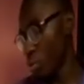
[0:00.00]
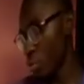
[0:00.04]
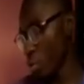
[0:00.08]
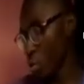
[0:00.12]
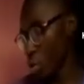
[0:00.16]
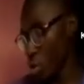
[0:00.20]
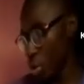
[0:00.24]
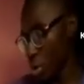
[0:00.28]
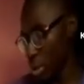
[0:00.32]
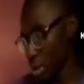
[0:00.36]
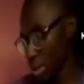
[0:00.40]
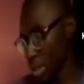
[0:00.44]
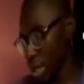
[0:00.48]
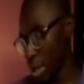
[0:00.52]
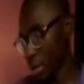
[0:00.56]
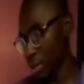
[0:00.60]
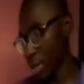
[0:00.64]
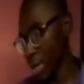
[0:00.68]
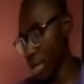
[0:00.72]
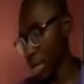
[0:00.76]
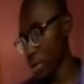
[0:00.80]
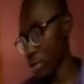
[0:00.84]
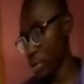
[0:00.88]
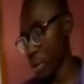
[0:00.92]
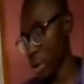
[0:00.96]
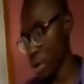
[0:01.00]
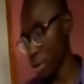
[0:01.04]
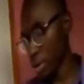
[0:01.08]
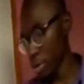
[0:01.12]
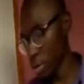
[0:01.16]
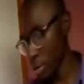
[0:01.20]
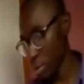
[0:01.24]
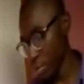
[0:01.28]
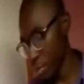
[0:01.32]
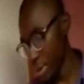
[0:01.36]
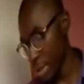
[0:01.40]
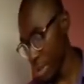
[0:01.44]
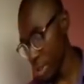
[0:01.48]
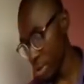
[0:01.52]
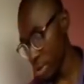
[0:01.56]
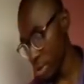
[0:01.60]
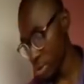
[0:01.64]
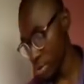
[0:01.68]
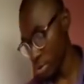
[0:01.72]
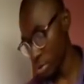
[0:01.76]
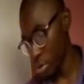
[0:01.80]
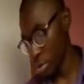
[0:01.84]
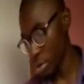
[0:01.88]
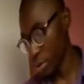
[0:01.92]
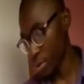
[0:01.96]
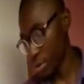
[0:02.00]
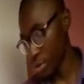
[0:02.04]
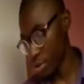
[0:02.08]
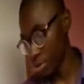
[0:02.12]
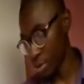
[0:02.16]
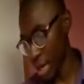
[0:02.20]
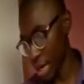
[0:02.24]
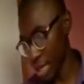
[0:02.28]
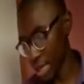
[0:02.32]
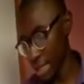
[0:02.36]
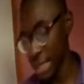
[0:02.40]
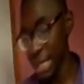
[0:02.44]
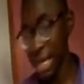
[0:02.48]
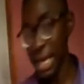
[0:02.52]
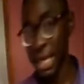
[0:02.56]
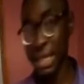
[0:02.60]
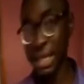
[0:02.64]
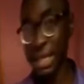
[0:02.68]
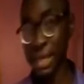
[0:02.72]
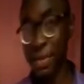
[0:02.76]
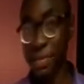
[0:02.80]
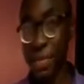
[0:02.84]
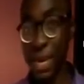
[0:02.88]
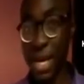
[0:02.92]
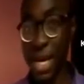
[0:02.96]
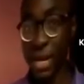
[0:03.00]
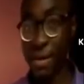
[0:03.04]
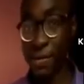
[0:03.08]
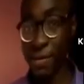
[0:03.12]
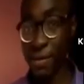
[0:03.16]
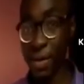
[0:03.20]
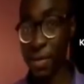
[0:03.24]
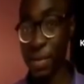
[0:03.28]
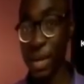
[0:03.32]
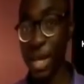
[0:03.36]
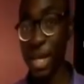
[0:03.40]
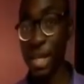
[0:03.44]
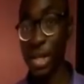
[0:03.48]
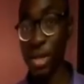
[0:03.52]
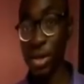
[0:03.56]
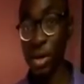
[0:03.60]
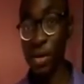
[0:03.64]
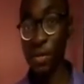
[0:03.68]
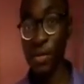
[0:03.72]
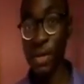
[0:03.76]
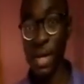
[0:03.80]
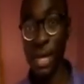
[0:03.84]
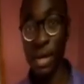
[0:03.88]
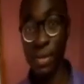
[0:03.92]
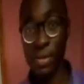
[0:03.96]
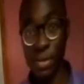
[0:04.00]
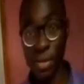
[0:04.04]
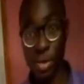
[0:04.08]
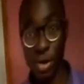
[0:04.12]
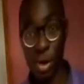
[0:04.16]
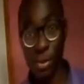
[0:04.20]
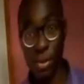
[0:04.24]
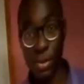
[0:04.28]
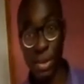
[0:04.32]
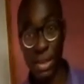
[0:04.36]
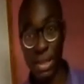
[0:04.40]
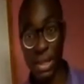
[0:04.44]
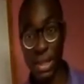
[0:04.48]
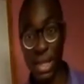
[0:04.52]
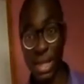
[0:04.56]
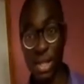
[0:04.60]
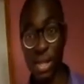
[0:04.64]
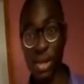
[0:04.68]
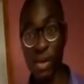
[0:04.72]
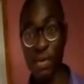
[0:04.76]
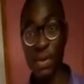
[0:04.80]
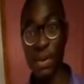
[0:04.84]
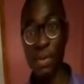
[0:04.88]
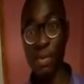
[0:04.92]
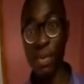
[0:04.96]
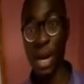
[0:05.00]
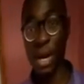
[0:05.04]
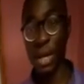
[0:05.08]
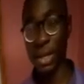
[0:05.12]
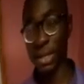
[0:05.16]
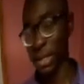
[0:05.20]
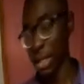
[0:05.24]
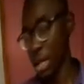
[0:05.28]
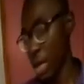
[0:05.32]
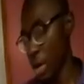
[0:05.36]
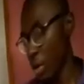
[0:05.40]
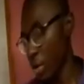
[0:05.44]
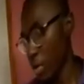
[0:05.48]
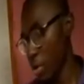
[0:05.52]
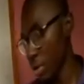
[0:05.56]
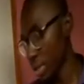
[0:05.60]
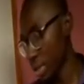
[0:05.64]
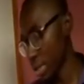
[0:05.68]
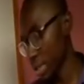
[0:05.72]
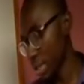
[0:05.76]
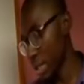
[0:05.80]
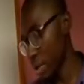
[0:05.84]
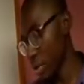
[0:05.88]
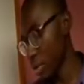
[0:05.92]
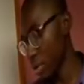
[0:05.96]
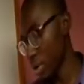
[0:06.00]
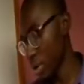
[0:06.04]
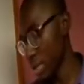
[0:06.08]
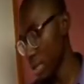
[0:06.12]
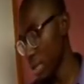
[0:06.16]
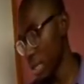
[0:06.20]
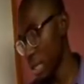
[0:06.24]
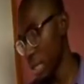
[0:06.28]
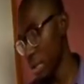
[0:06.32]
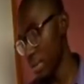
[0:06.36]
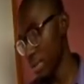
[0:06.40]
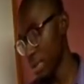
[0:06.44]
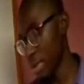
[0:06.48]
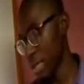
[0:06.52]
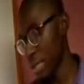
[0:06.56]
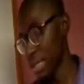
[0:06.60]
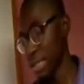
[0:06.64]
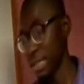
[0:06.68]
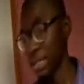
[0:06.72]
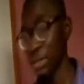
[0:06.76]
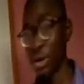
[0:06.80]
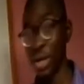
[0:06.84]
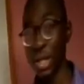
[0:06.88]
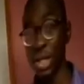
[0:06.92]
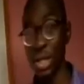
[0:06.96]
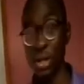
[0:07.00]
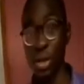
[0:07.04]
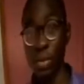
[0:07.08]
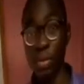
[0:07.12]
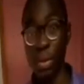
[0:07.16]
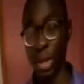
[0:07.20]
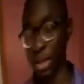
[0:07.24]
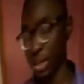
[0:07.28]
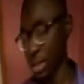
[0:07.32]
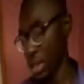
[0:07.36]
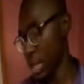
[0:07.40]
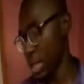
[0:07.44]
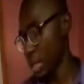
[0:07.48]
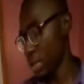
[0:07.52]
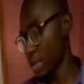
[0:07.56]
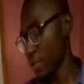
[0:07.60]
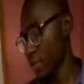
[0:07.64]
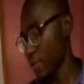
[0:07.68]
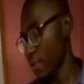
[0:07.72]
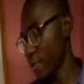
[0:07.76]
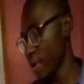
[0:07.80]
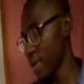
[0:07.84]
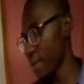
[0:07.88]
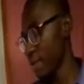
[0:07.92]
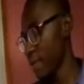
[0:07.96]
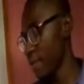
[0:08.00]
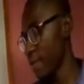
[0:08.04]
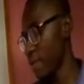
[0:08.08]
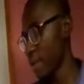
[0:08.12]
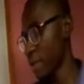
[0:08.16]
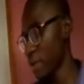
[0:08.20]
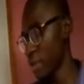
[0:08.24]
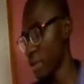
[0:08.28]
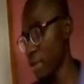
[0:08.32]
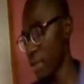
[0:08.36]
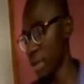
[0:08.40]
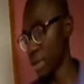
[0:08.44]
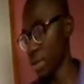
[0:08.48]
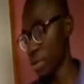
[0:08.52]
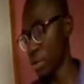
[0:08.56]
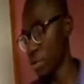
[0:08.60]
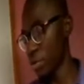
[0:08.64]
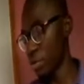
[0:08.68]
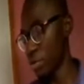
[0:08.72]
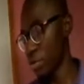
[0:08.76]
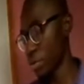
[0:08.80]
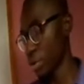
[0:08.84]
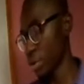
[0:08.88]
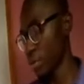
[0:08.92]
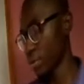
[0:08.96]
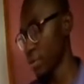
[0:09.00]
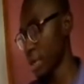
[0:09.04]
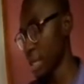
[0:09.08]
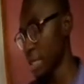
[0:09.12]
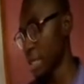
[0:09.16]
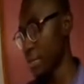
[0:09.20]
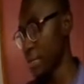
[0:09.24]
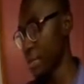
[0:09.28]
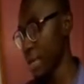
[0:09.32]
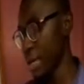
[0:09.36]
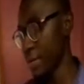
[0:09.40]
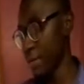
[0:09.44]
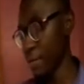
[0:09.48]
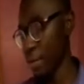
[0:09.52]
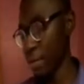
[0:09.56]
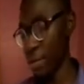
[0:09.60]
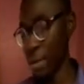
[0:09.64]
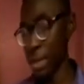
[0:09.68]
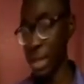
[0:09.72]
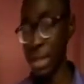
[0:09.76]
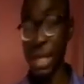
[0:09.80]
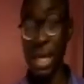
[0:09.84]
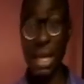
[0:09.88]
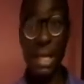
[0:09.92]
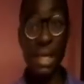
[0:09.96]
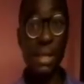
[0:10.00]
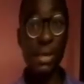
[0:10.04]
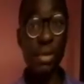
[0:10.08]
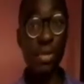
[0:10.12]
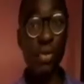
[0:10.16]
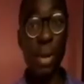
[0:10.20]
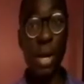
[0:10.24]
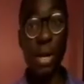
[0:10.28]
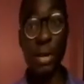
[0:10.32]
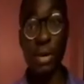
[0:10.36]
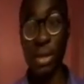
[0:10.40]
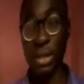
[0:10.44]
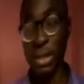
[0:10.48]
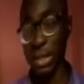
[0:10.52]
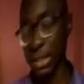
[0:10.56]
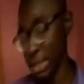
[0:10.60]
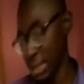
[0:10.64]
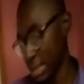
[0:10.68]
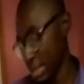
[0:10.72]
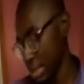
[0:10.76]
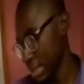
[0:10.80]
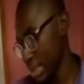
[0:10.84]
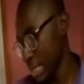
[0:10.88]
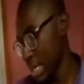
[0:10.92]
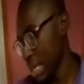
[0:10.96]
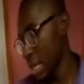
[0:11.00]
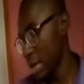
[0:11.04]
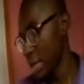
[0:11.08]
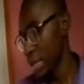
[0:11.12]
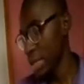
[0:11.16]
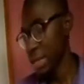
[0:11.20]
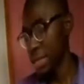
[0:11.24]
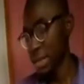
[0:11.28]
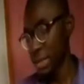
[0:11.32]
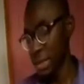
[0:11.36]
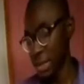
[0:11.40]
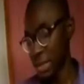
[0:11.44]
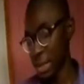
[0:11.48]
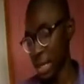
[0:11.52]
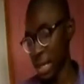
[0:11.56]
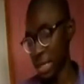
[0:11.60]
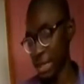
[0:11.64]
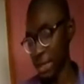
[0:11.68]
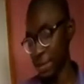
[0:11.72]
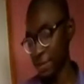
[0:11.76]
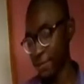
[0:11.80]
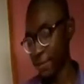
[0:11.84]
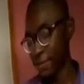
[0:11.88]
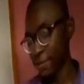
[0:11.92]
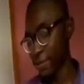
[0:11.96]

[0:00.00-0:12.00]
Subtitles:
go down again. We are going to begin to subtract the mean from each of the marks or the numbers. So for the first number 2, we subtract the mean from it. That's 2 minus 6. That's